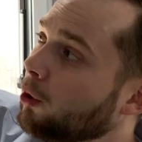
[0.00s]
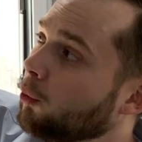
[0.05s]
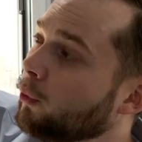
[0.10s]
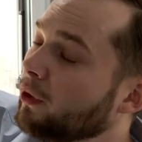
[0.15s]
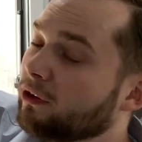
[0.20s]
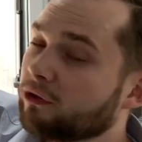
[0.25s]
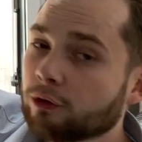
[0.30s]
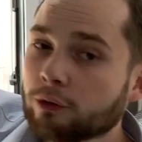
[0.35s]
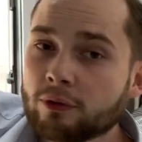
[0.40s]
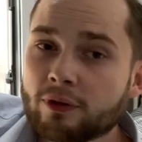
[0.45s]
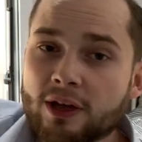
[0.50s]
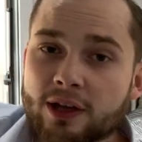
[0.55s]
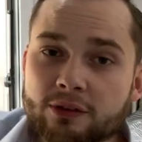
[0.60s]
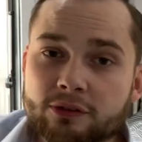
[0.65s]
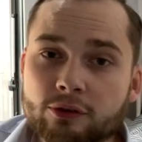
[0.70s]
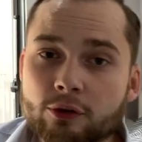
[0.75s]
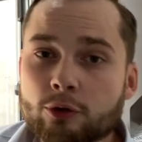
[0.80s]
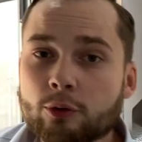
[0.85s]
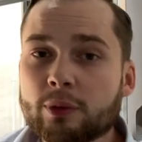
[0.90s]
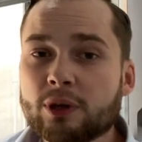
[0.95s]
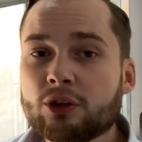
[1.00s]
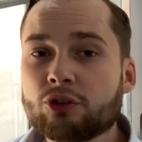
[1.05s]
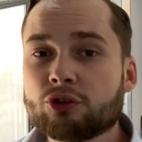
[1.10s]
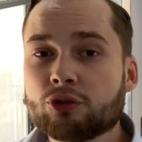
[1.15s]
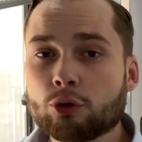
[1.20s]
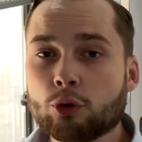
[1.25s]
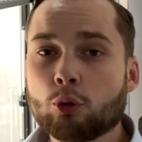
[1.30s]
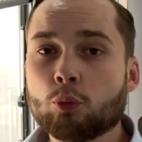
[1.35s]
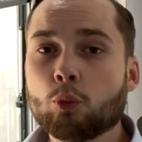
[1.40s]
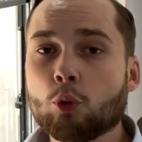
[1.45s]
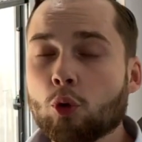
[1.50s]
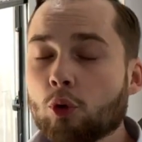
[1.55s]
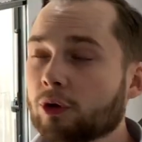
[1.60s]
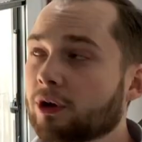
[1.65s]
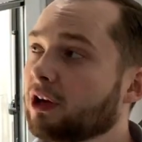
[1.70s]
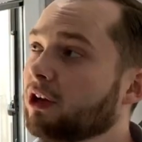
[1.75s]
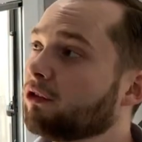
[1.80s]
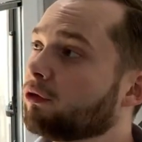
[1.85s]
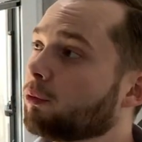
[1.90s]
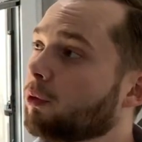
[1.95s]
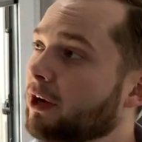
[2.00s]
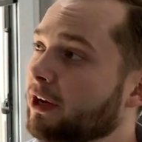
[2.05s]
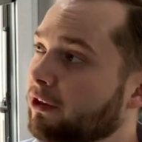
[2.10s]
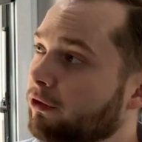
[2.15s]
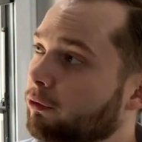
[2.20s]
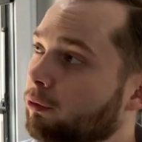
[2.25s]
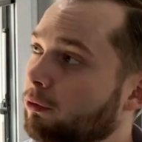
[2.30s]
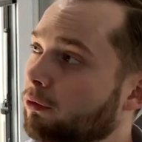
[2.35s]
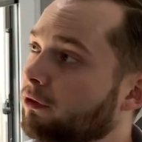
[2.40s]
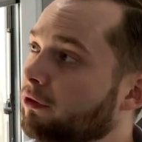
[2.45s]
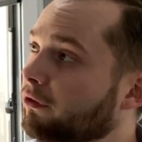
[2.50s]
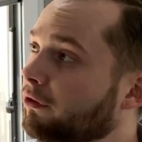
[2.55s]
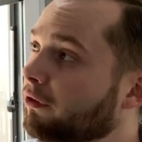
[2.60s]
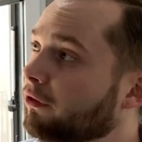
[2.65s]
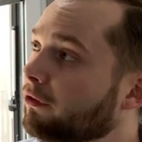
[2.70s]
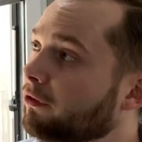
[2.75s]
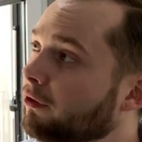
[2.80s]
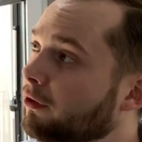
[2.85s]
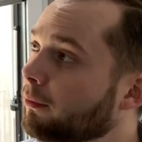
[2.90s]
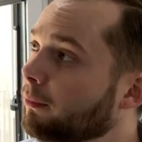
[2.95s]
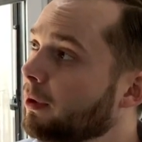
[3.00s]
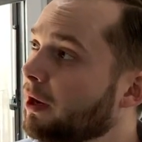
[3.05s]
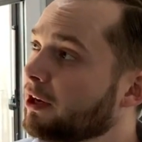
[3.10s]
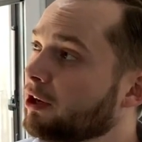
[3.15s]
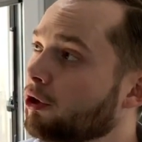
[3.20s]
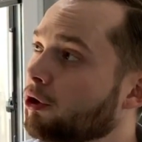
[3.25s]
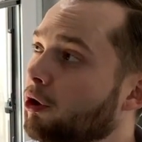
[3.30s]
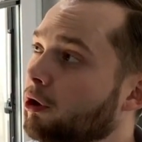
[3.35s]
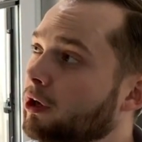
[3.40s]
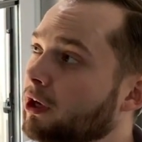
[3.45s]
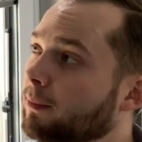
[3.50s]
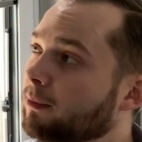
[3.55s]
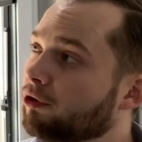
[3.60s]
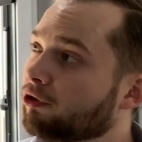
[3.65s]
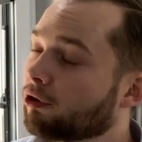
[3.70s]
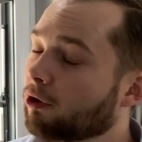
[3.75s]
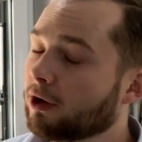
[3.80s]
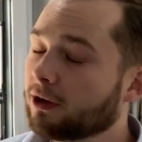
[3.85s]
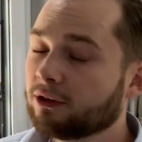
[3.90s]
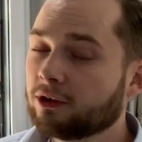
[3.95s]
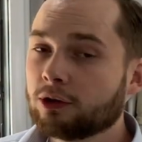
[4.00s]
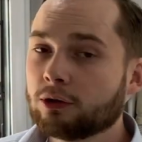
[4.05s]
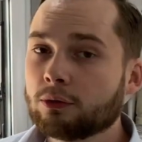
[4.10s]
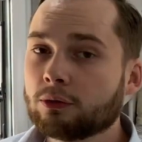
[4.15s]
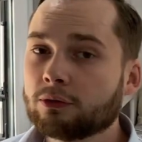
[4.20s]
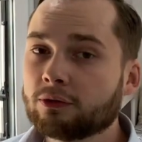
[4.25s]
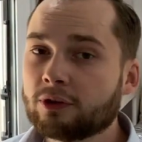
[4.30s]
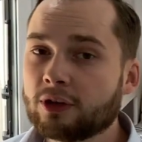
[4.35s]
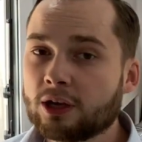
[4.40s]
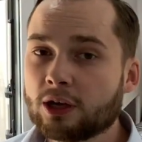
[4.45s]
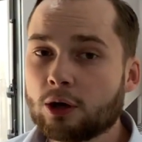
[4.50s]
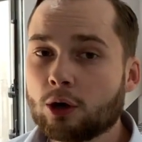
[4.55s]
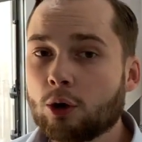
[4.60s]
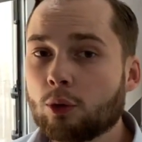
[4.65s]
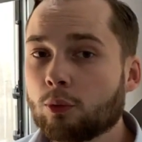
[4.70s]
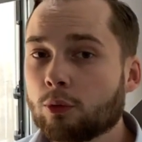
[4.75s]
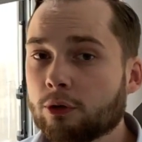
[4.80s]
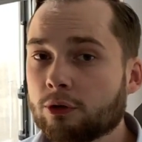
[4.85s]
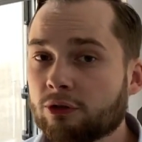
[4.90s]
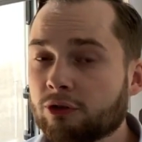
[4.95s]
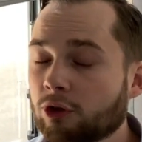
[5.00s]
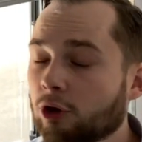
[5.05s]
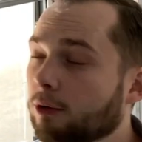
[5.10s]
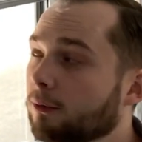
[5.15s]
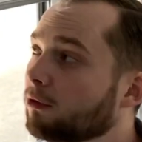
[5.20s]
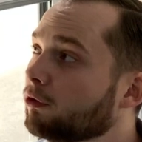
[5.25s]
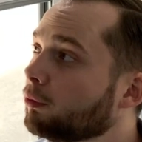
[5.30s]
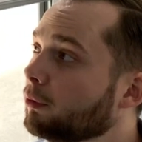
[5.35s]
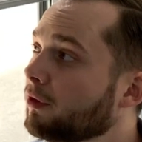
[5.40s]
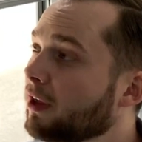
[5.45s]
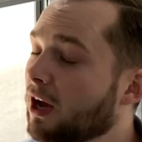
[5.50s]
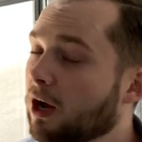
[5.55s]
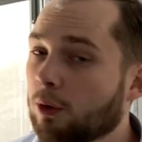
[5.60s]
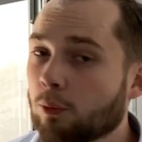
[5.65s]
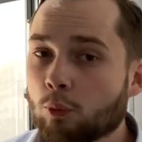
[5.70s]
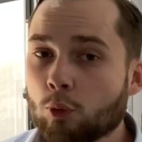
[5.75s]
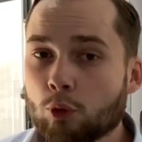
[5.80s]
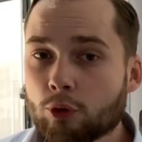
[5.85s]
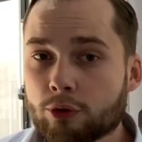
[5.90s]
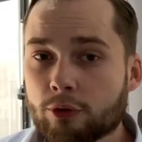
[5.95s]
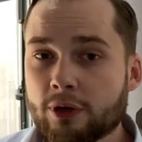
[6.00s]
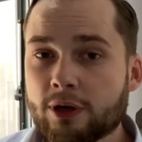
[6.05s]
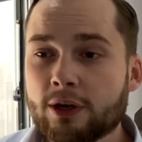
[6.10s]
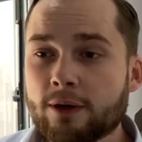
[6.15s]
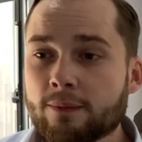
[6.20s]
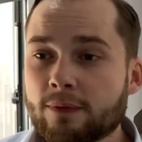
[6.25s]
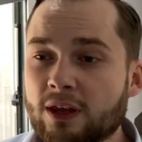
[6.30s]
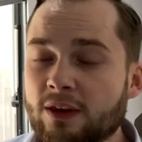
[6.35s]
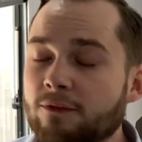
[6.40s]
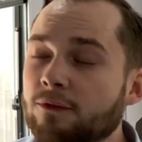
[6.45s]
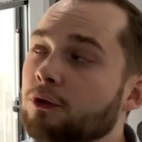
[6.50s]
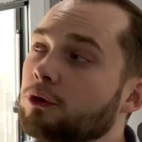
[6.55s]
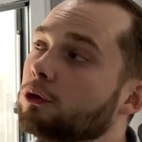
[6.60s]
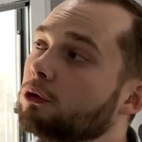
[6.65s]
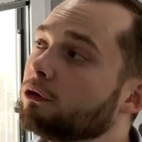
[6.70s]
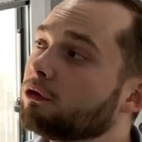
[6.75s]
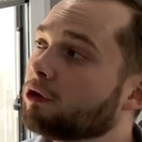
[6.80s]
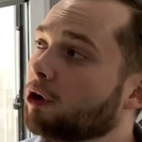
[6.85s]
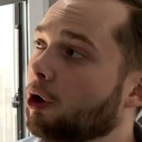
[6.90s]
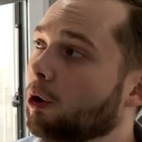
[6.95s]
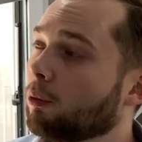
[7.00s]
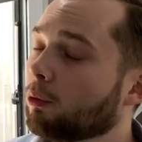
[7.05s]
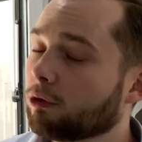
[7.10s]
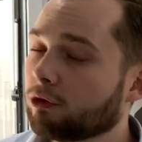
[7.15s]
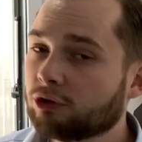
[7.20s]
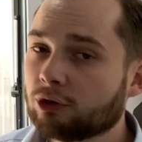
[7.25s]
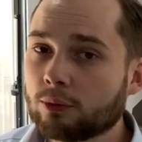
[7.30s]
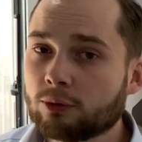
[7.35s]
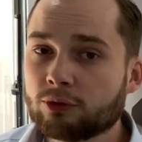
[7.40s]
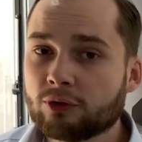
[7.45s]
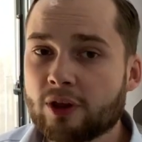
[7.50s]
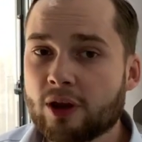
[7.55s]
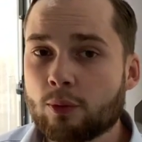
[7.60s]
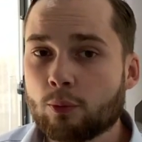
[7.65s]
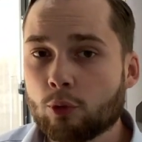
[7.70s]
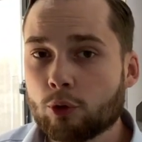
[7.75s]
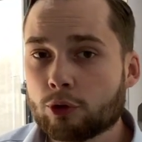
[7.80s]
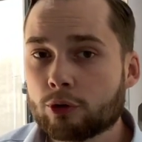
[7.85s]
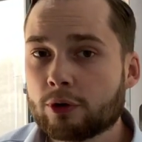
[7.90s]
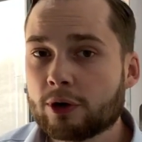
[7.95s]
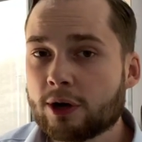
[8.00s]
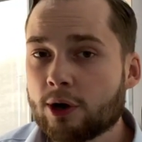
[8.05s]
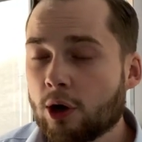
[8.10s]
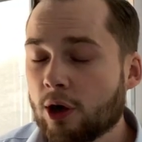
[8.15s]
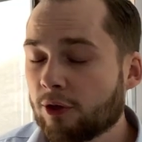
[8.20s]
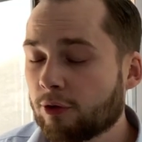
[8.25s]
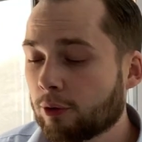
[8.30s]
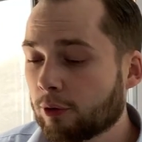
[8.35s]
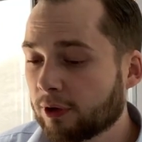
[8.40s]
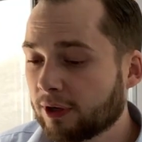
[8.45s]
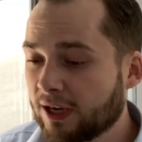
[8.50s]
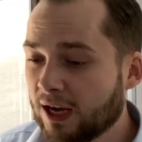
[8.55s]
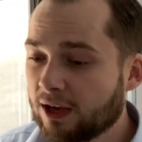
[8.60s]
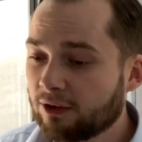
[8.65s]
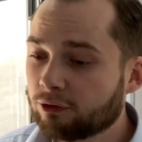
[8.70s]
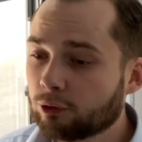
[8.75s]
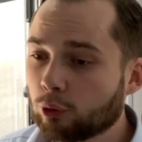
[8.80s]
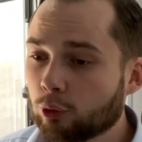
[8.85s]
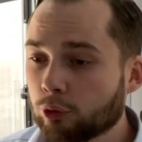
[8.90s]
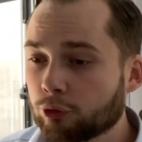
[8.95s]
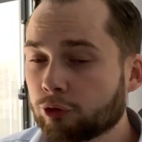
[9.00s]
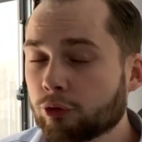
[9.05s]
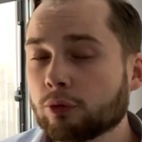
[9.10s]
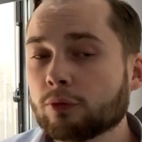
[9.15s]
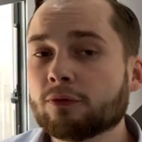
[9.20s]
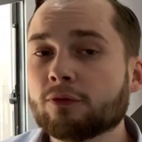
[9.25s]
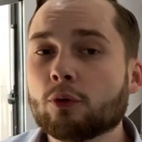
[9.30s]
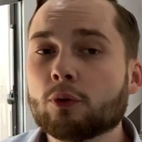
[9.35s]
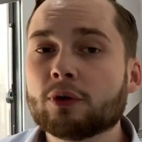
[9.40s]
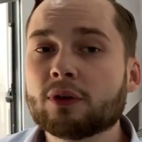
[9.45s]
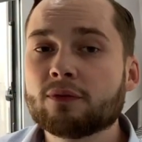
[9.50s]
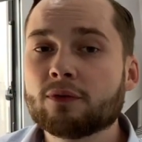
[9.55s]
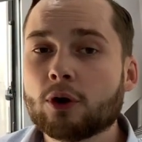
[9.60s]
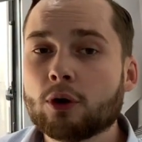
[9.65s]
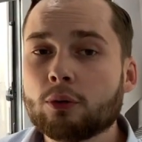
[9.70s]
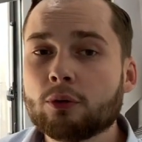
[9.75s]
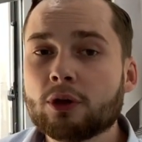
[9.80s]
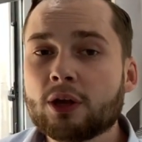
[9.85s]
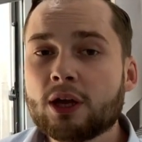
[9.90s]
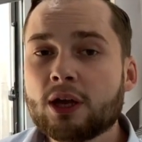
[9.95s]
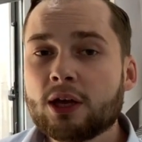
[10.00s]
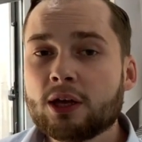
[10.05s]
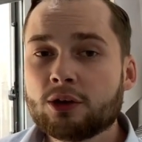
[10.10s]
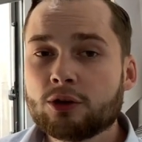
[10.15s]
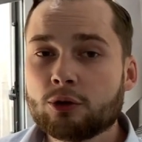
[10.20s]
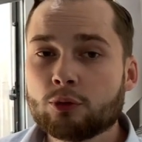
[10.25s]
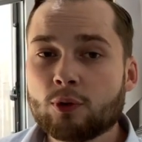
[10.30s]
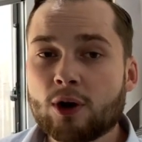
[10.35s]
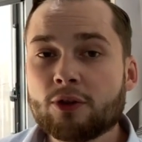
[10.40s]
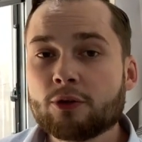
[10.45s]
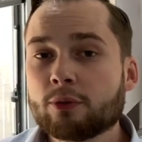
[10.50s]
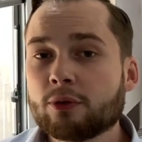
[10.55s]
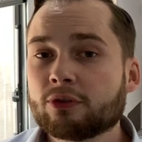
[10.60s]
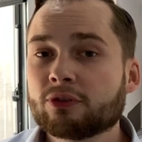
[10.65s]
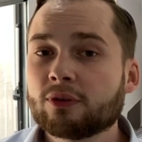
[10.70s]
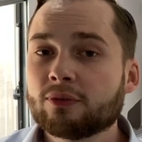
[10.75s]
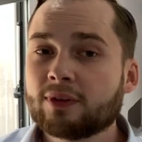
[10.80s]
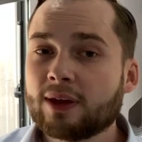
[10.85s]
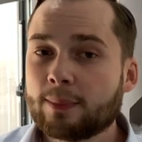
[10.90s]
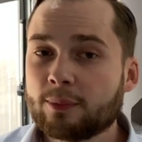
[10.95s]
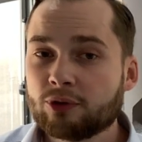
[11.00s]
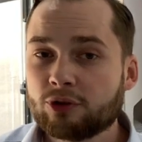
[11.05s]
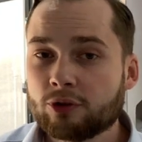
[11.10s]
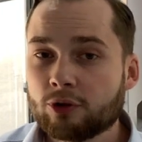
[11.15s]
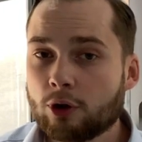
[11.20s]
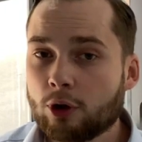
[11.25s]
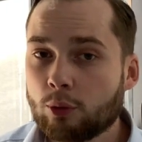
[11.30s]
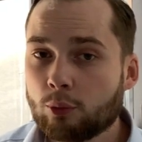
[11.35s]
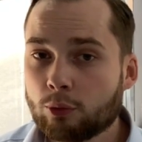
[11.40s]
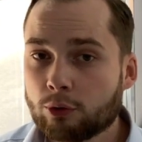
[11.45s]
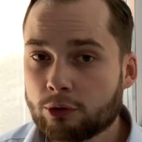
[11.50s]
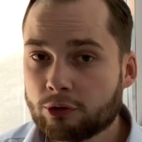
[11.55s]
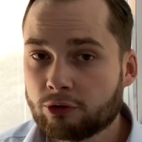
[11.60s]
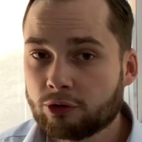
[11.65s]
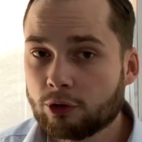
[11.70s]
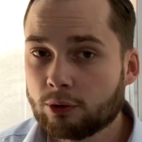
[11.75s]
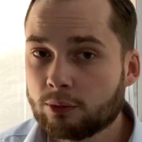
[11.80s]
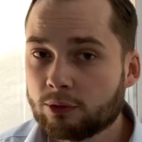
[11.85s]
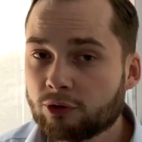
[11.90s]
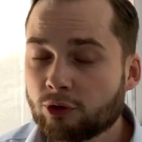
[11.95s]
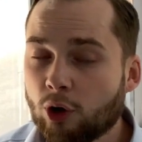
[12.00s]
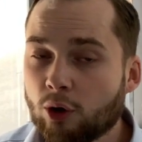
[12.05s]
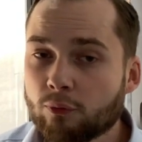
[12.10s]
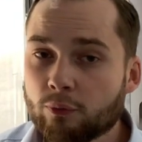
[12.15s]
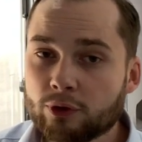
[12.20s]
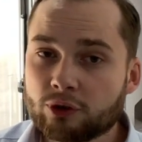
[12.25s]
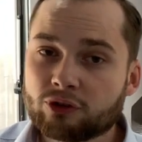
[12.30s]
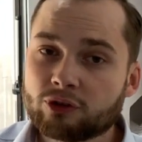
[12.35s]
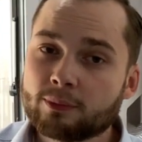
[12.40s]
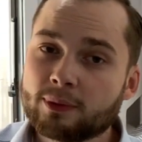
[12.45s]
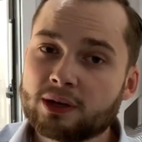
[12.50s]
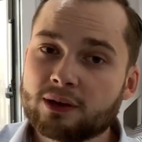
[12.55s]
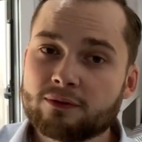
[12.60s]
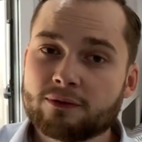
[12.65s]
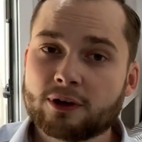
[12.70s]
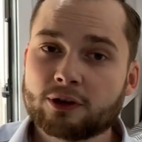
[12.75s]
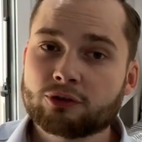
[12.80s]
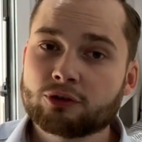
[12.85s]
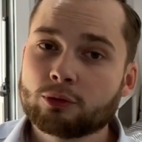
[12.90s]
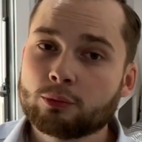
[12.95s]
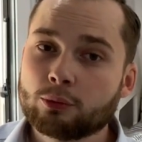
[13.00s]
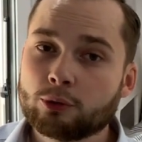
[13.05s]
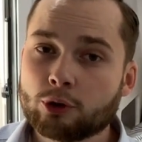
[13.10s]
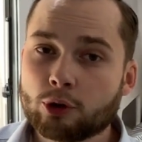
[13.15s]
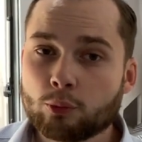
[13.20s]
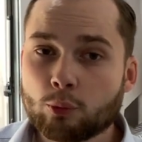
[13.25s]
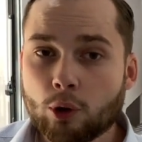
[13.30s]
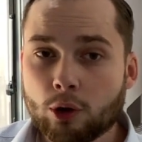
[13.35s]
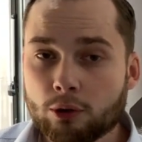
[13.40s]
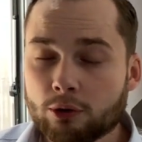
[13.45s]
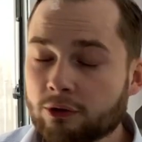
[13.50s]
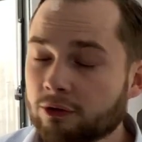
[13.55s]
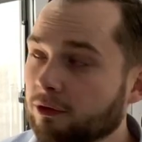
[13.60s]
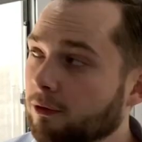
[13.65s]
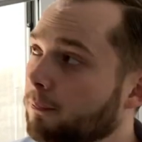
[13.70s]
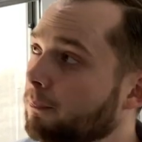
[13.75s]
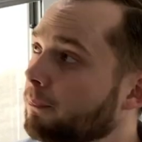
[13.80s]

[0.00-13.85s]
We do that so that we ensure water is running through the system and you're not going to be trying to use the hot water service without water in it. If you use the hot water service without water in it, either on gas or 240 volt, you run the risk of damaging the hot water service, of which the manufacturer will not warrant.